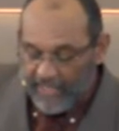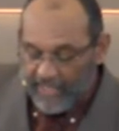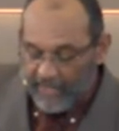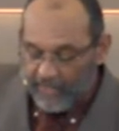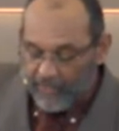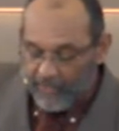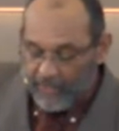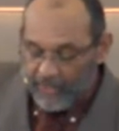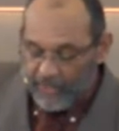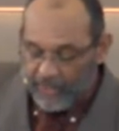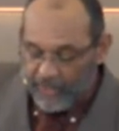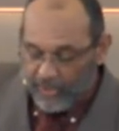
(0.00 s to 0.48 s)

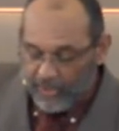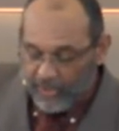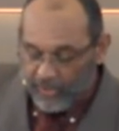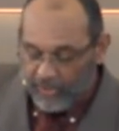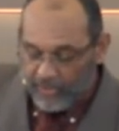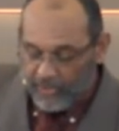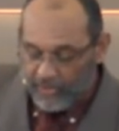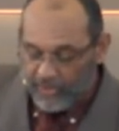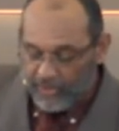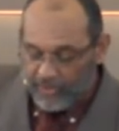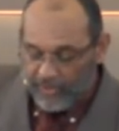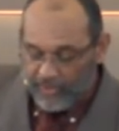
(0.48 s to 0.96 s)

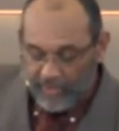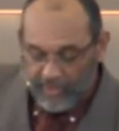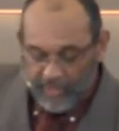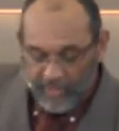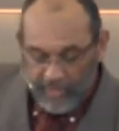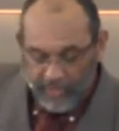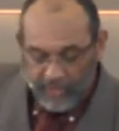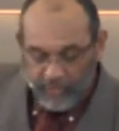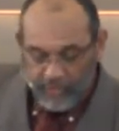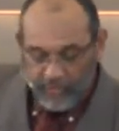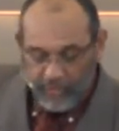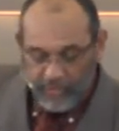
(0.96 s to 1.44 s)
return to the
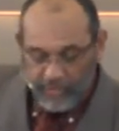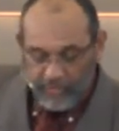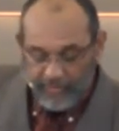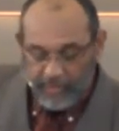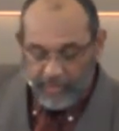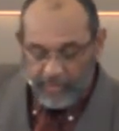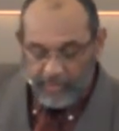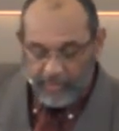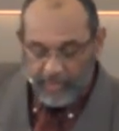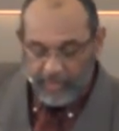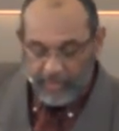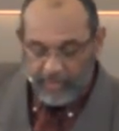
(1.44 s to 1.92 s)
country of their
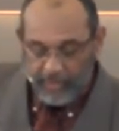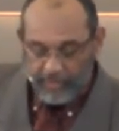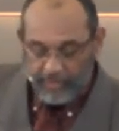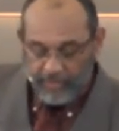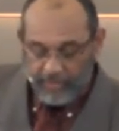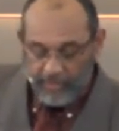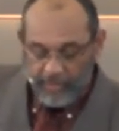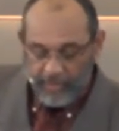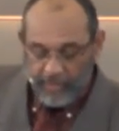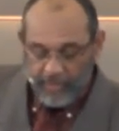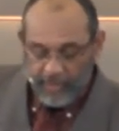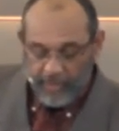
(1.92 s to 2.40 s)
birth.
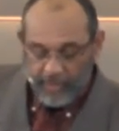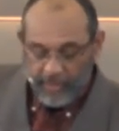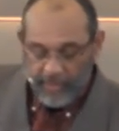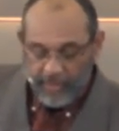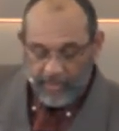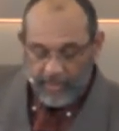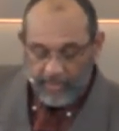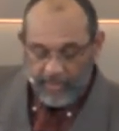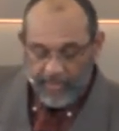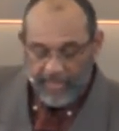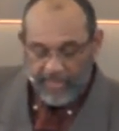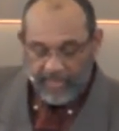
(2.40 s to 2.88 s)

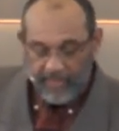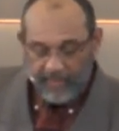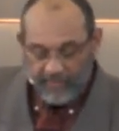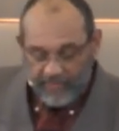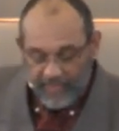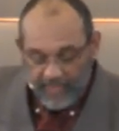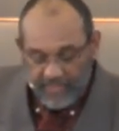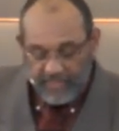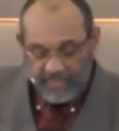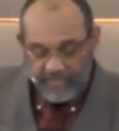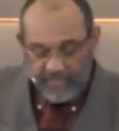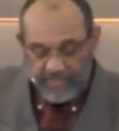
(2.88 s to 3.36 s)
They
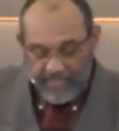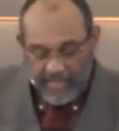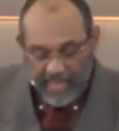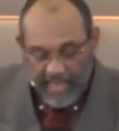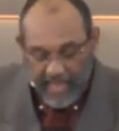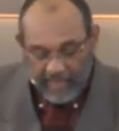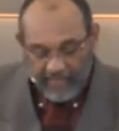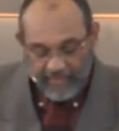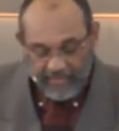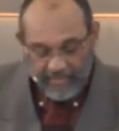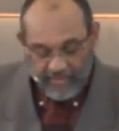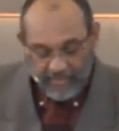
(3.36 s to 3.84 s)
convinced the
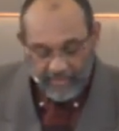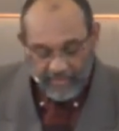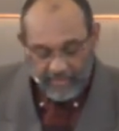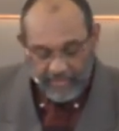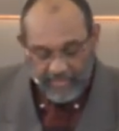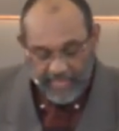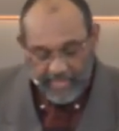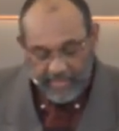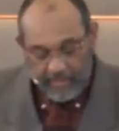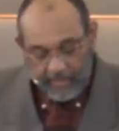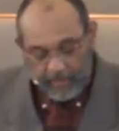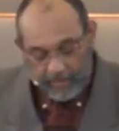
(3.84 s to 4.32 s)
novices
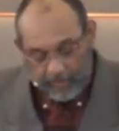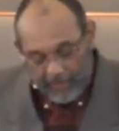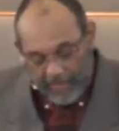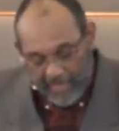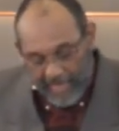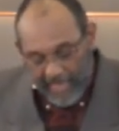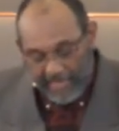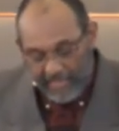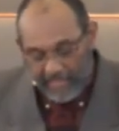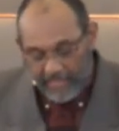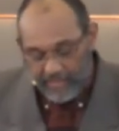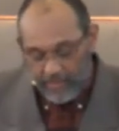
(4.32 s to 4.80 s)
that
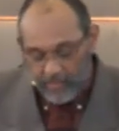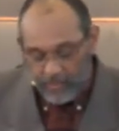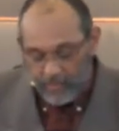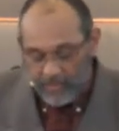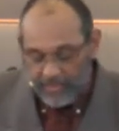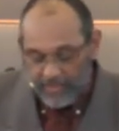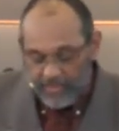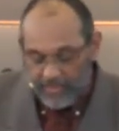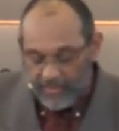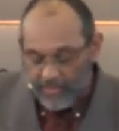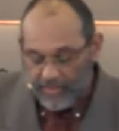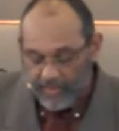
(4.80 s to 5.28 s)
compliance
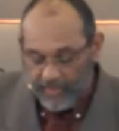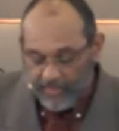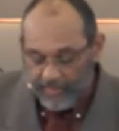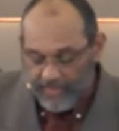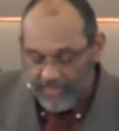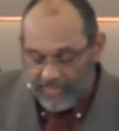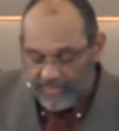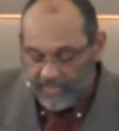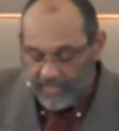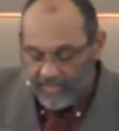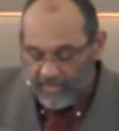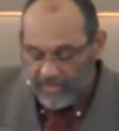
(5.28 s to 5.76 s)
was in their
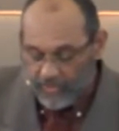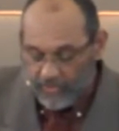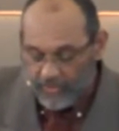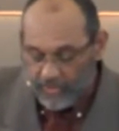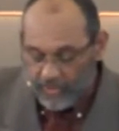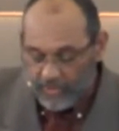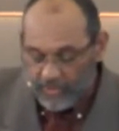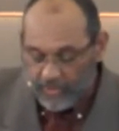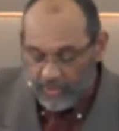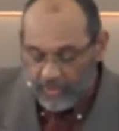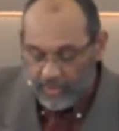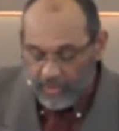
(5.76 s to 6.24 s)
best
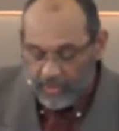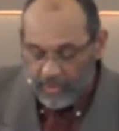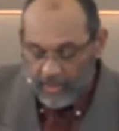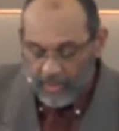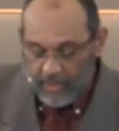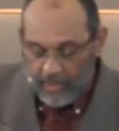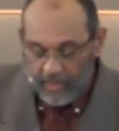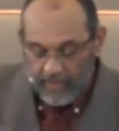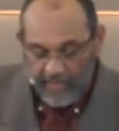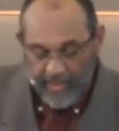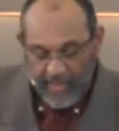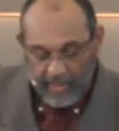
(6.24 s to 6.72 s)
interest,
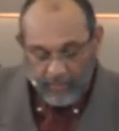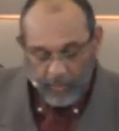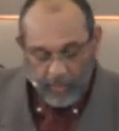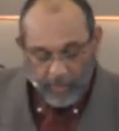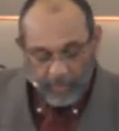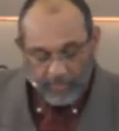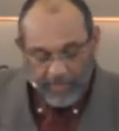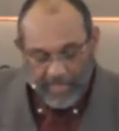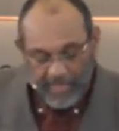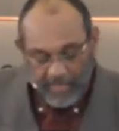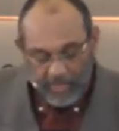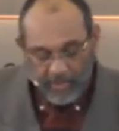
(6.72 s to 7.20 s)
that
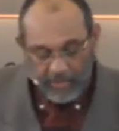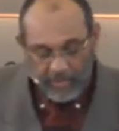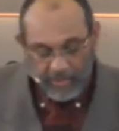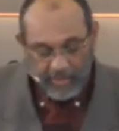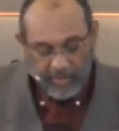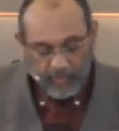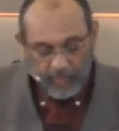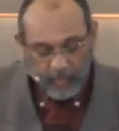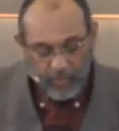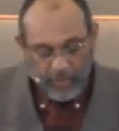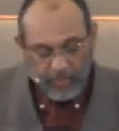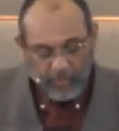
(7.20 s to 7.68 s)

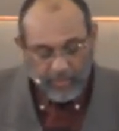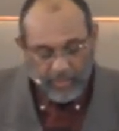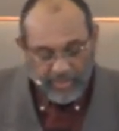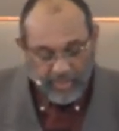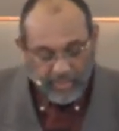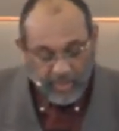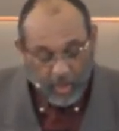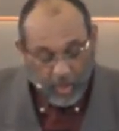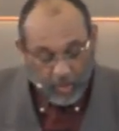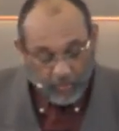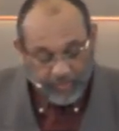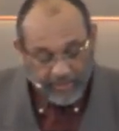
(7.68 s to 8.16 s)
rebellion would
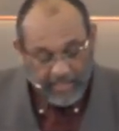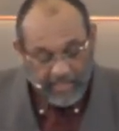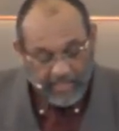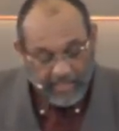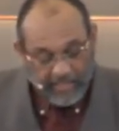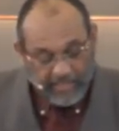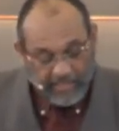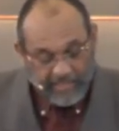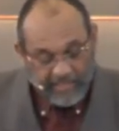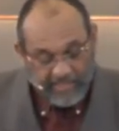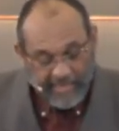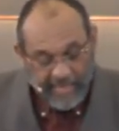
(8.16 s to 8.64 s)
result
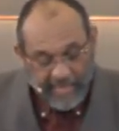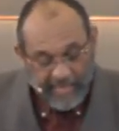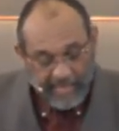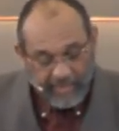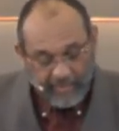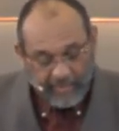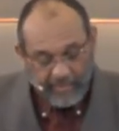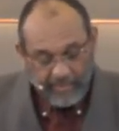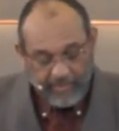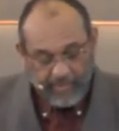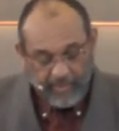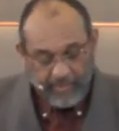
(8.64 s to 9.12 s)
in death.
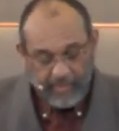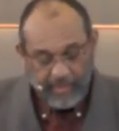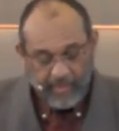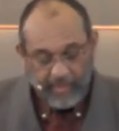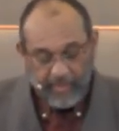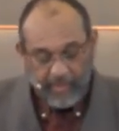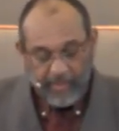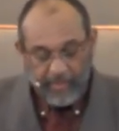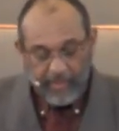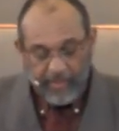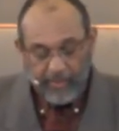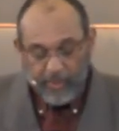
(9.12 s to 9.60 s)

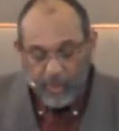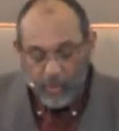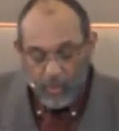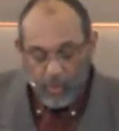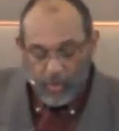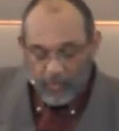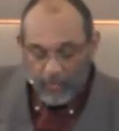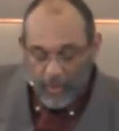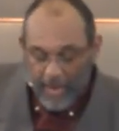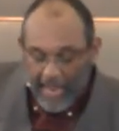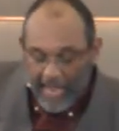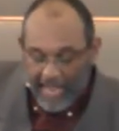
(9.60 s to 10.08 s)
New
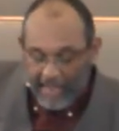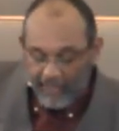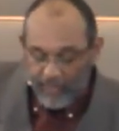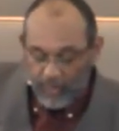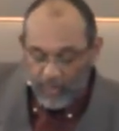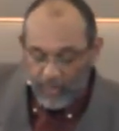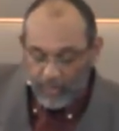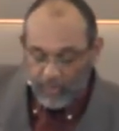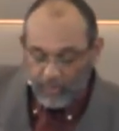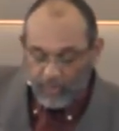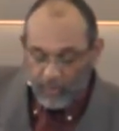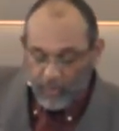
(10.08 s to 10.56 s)
arrivals were